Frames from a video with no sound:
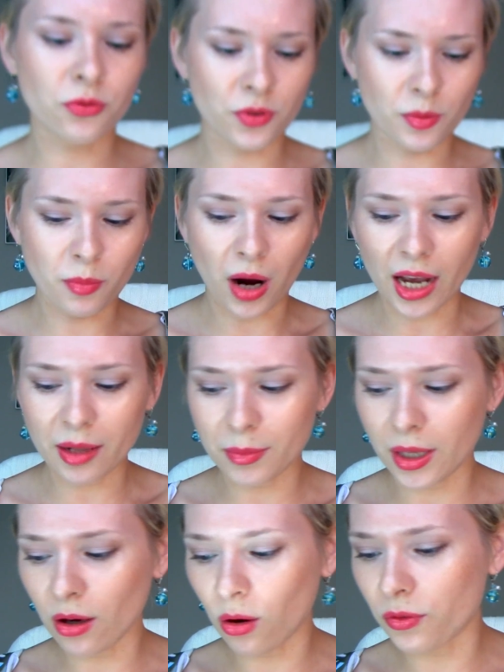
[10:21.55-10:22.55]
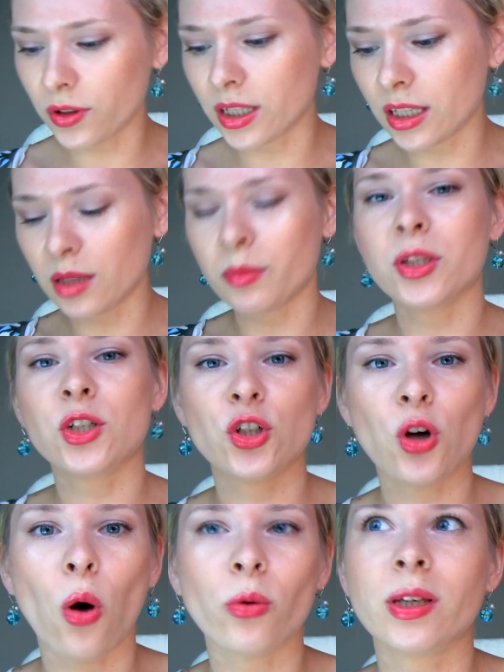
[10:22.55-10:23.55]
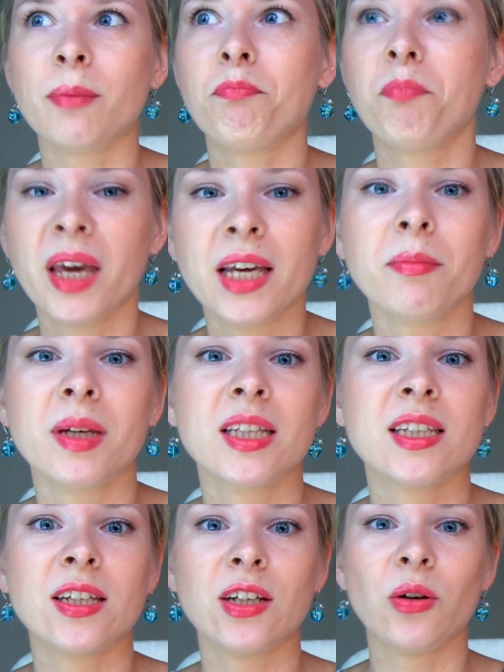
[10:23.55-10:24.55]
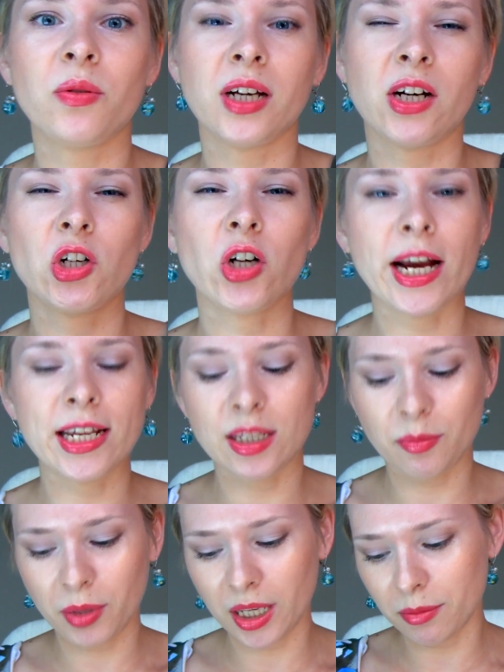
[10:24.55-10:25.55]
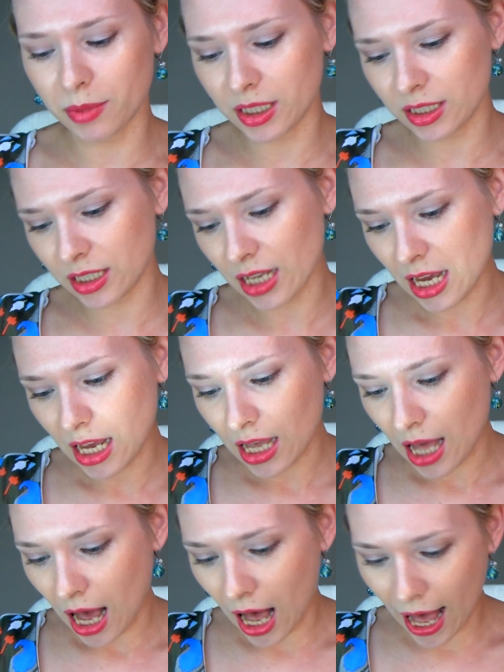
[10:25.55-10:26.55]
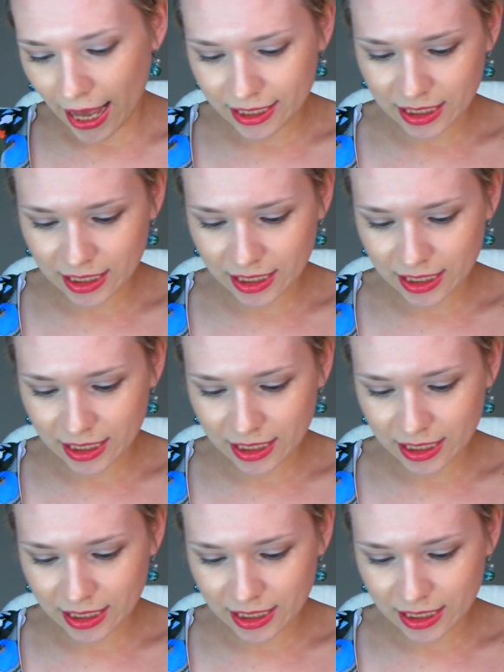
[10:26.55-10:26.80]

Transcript: of remind me of a little bit chalky pigments, the crazy pigments. I